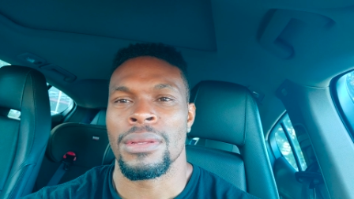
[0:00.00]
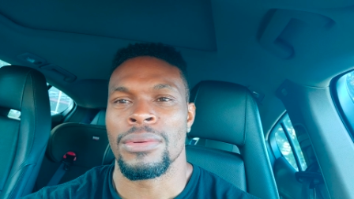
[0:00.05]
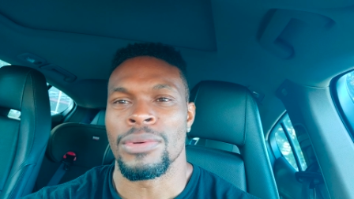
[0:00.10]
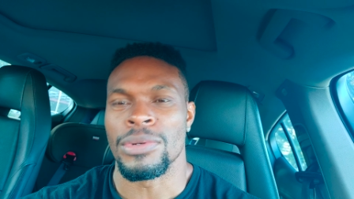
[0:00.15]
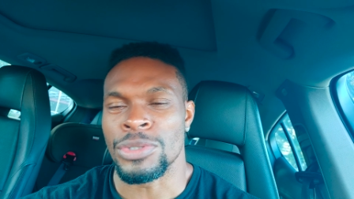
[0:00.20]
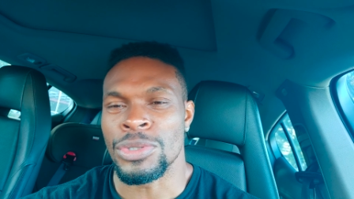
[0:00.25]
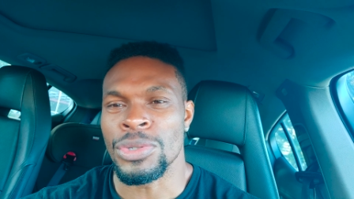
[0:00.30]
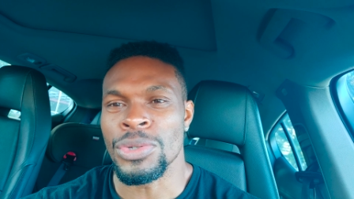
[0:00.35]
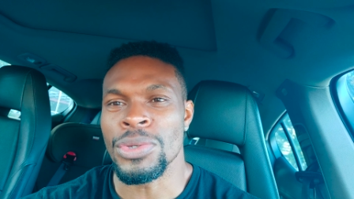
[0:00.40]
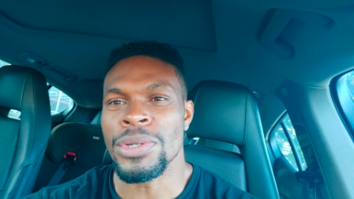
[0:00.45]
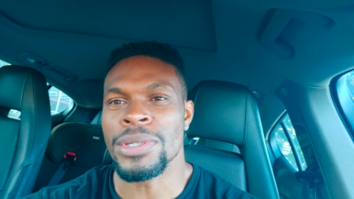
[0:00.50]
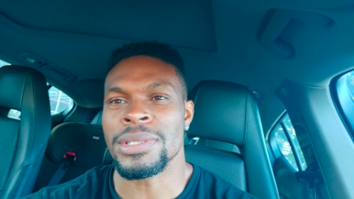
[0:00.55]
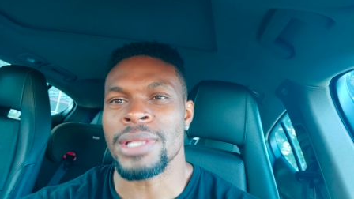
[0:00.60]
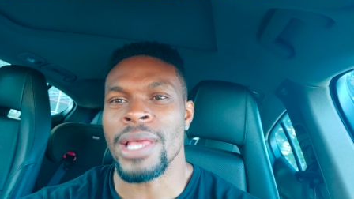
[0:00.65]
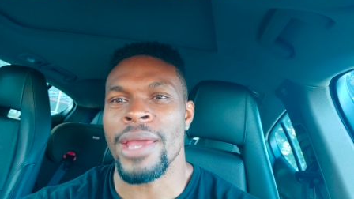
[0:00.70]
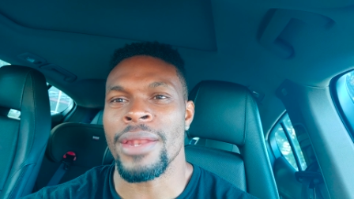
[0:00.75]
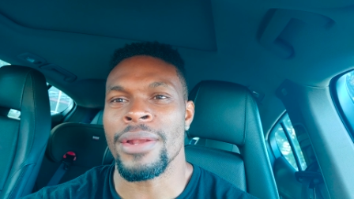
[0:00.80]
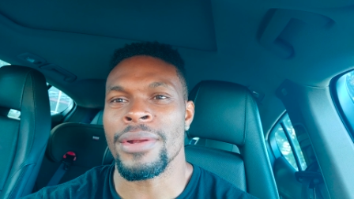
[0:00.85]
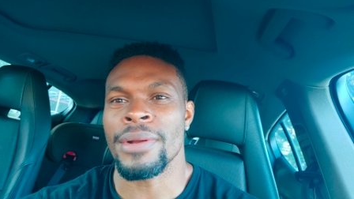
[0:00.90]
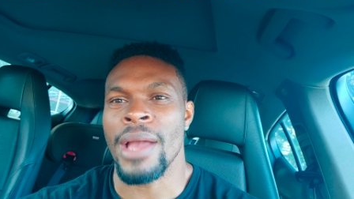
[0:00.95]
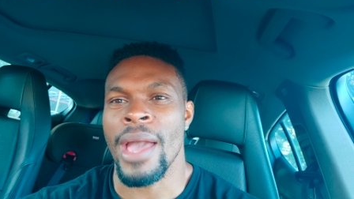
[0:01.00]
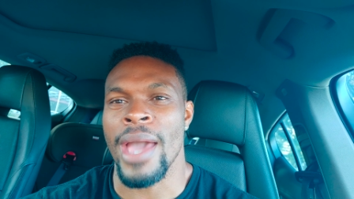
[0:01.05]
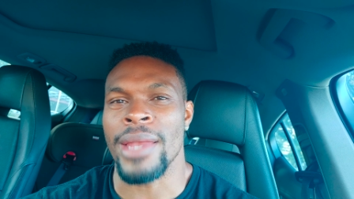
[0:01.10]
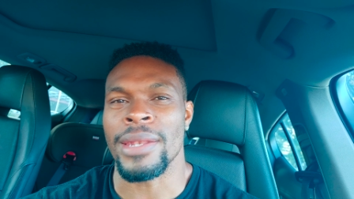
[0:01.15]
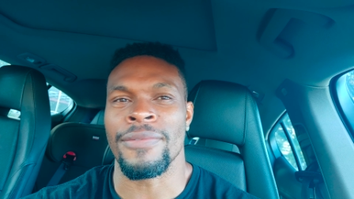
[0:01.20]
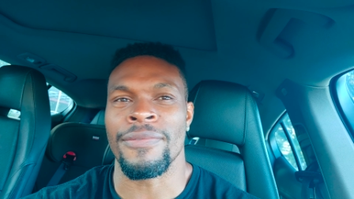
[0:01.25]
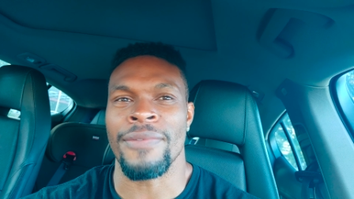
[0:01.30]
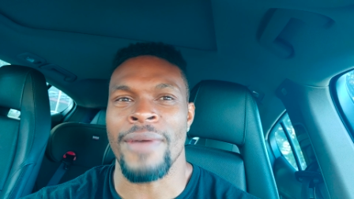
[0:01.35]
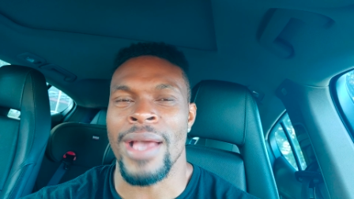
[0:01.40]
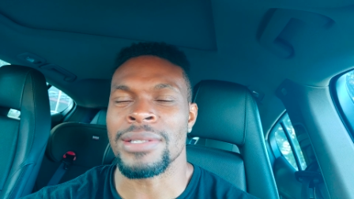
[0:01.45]
well, two years later, I had
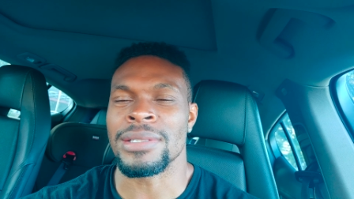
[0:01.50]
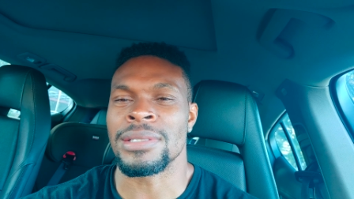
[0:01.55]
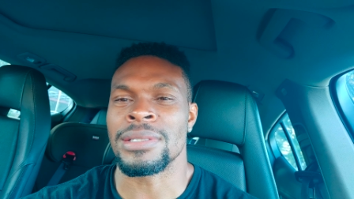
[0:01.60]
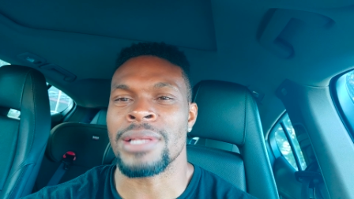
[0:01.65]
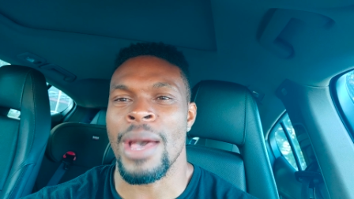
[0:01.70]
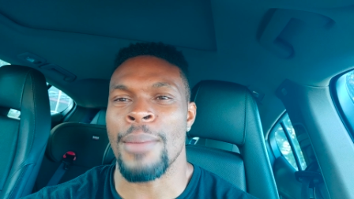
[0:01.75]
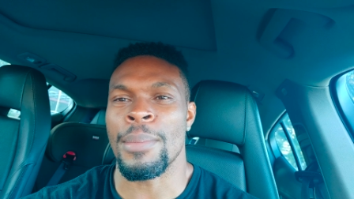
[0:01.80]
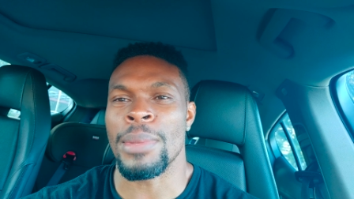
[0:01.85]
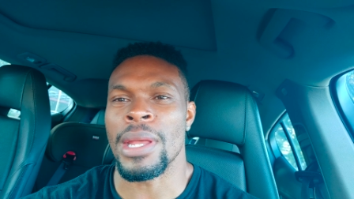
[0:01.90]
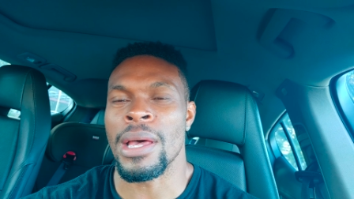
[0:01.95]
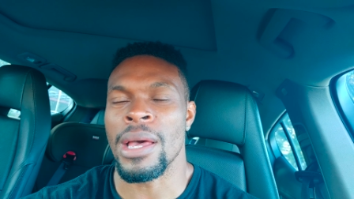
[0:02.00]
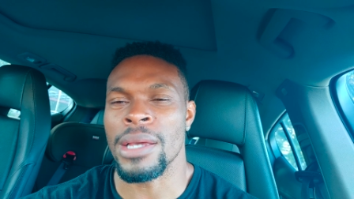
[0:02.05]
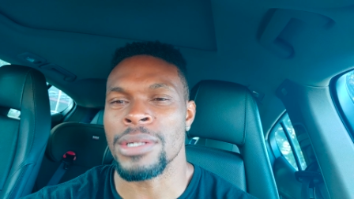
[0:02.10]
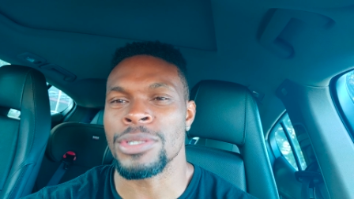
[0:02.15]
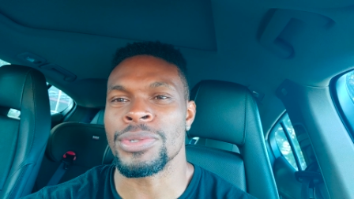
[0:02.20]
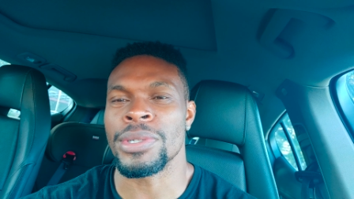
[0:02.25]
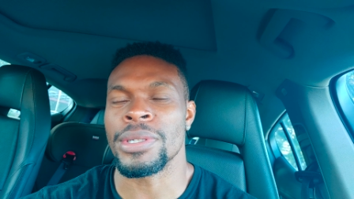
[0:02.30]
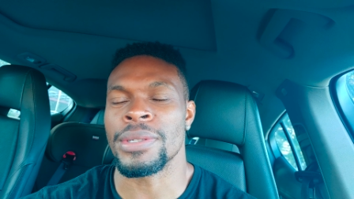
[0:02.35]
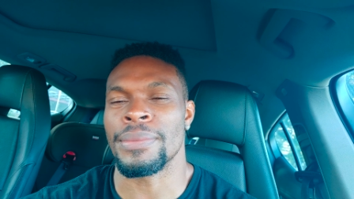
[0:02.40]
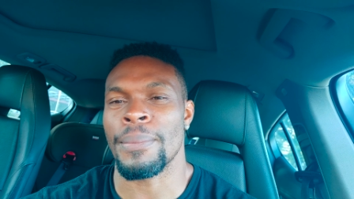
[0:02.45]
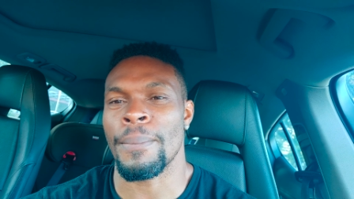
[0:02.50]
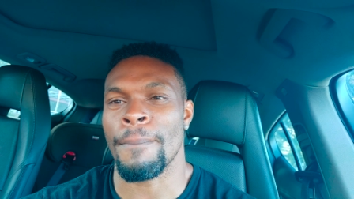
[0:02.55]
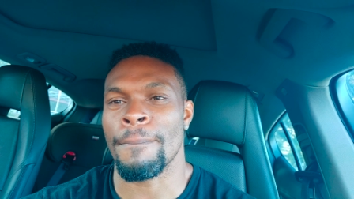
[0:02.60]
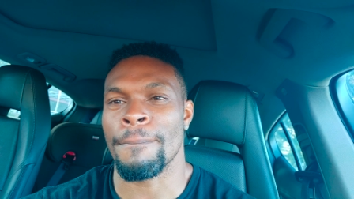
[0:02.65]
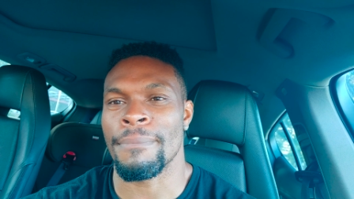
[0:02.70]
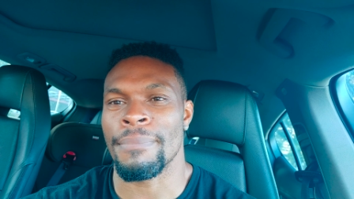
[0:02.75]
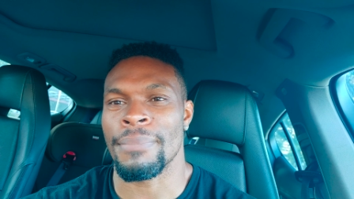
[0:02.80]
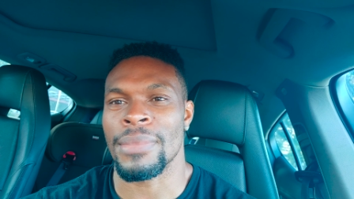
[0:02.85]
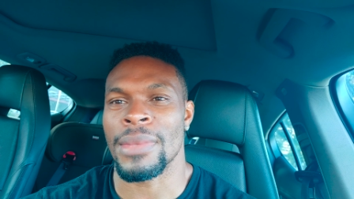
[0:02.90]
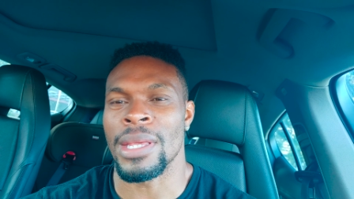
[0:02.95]
the fastest time in the hundred
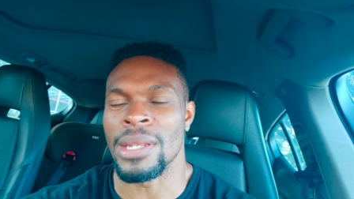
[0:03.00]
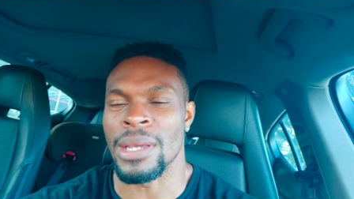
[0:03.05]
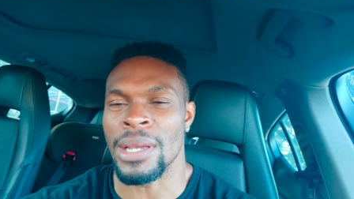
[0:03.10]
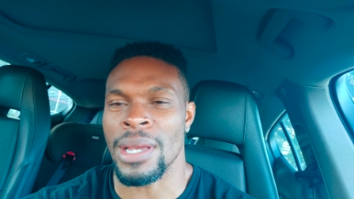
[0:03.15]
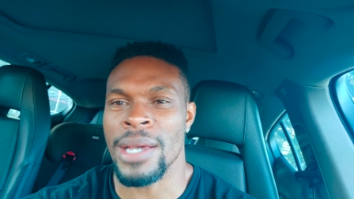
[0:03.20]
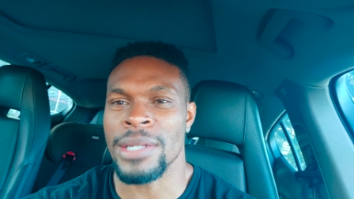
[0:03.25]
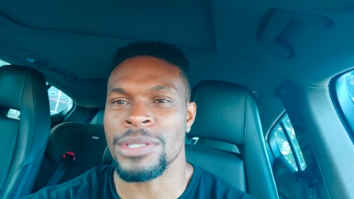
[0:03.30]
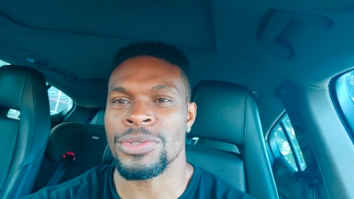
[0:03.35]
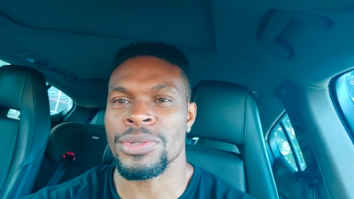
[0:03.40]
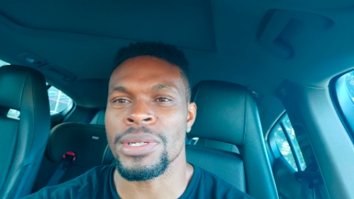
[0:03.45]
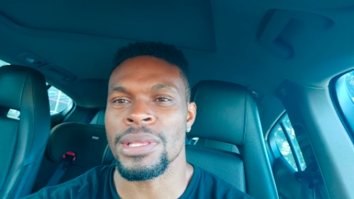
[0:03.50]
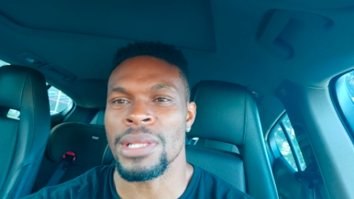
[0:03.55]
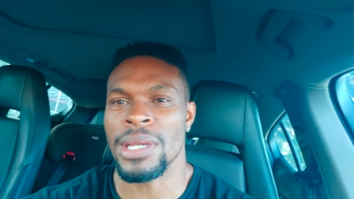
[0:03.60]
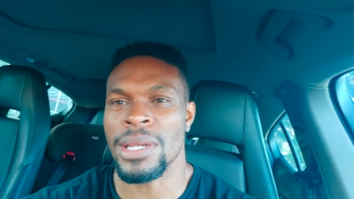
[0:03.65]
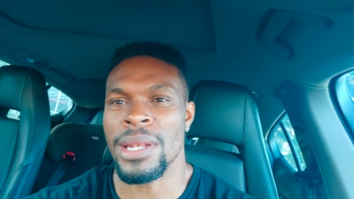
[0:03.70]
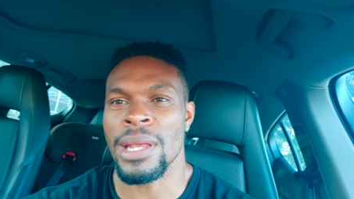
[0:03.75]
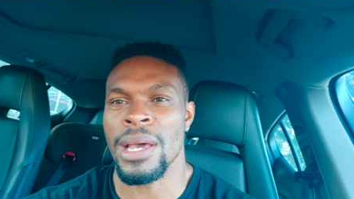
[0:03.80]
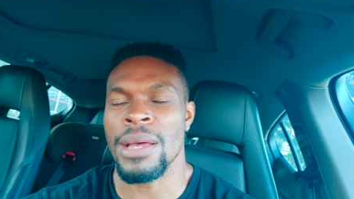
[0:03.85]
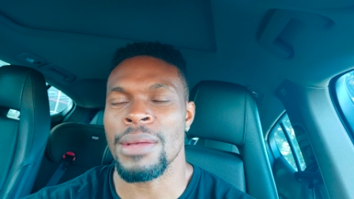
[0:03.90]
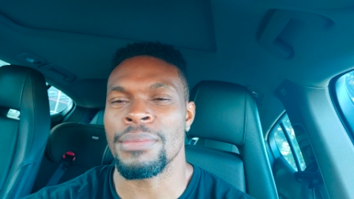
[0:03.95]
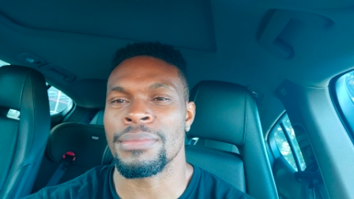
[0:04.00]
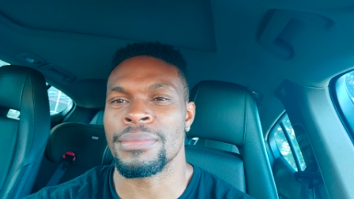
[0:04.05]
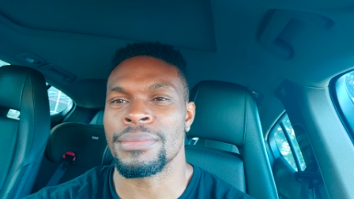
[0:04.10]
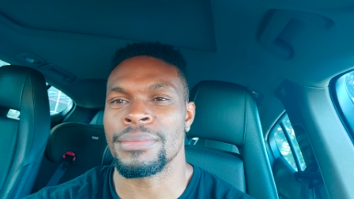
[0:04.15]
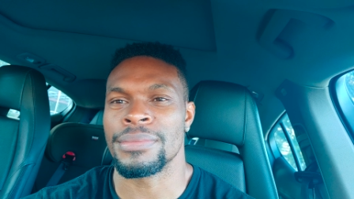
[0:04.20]
in the country. Look it up.